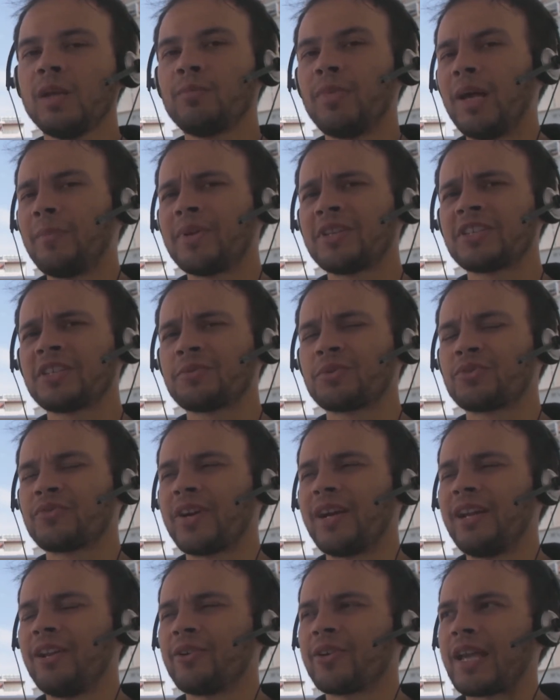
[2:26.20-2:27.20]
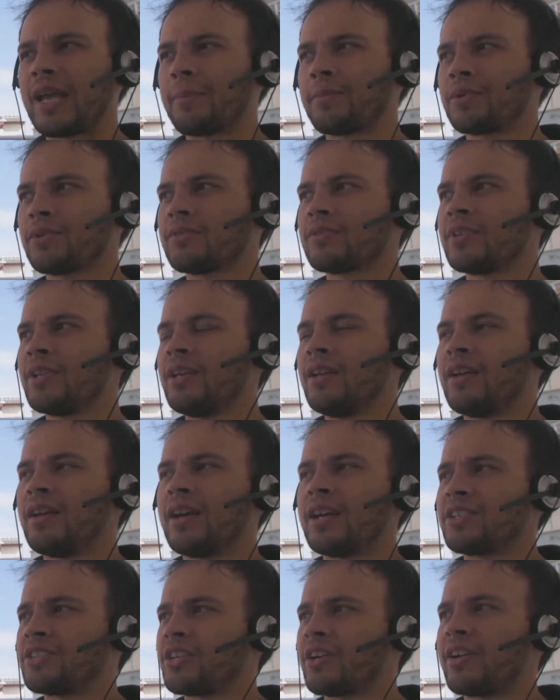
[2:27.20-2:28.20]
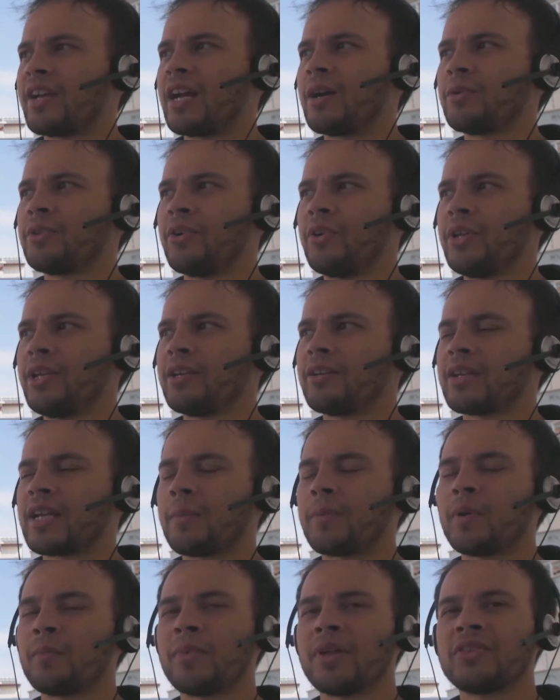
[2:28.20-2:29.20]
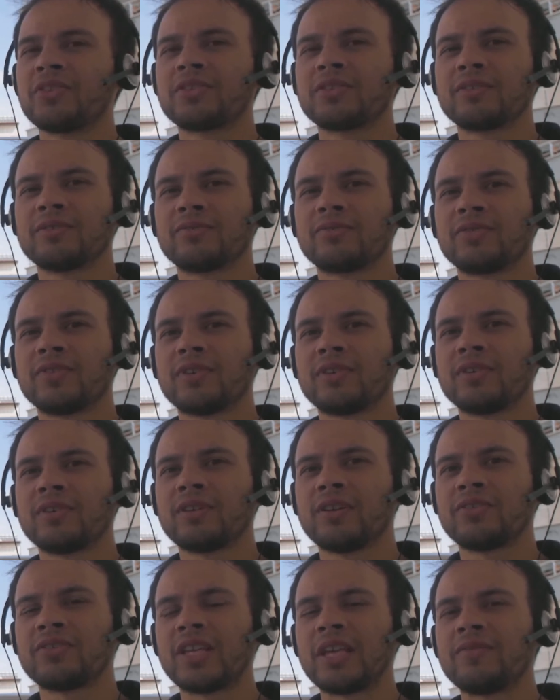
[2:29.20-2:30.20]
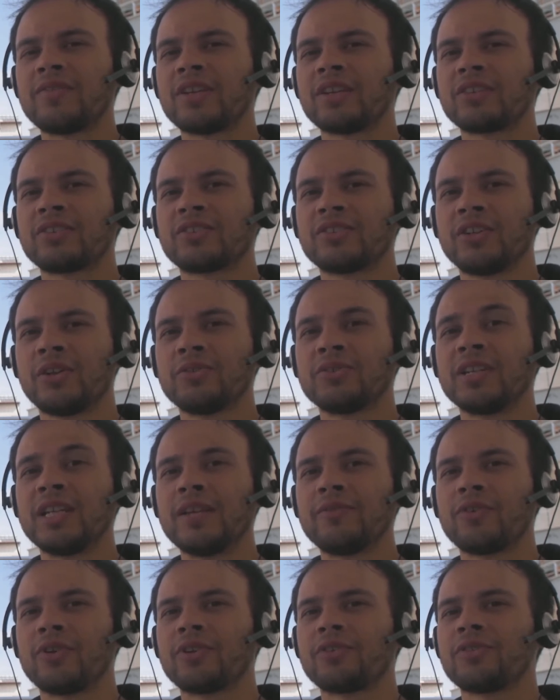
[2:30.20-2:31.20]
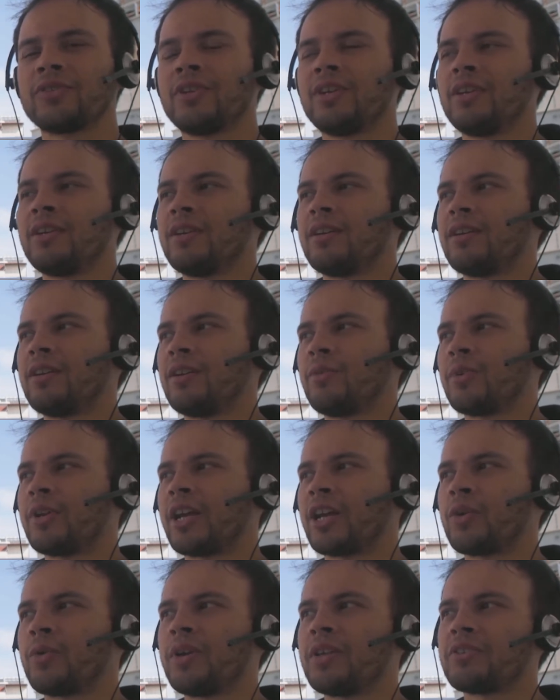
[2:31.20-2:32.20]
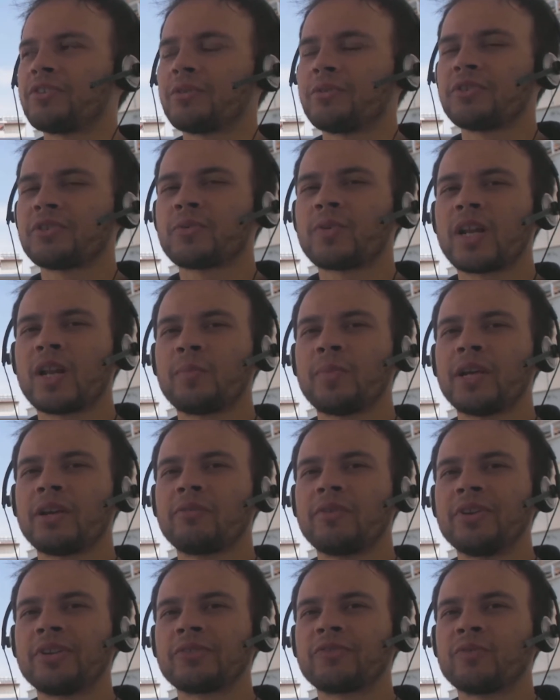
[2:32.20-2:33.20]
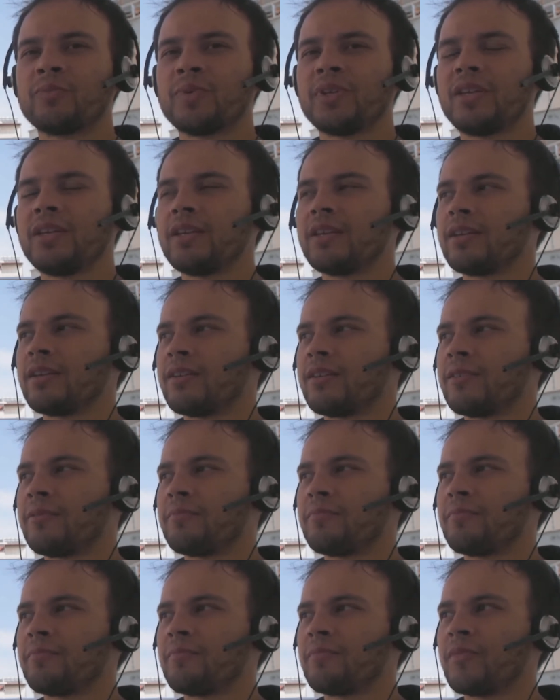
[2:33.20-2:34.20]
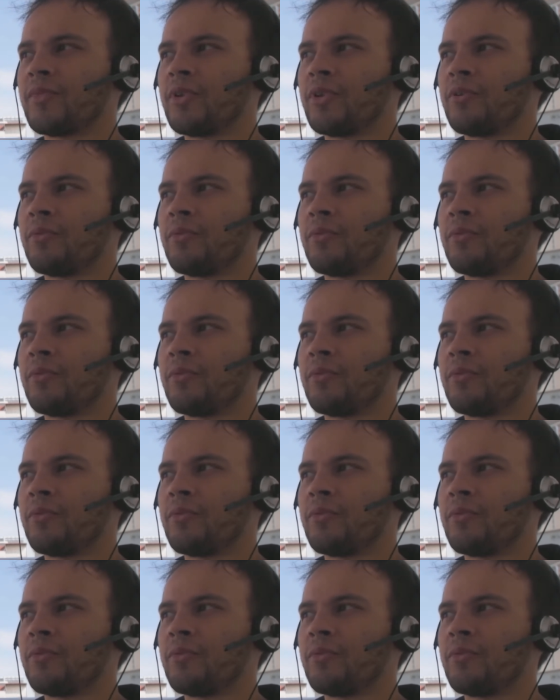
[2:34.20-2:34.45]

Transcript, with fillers: my business was very low capital. I started out with only a couple of months of, uh, of savings, you know, to live on uh, when I quit. So it was quite a big risk for me. Um,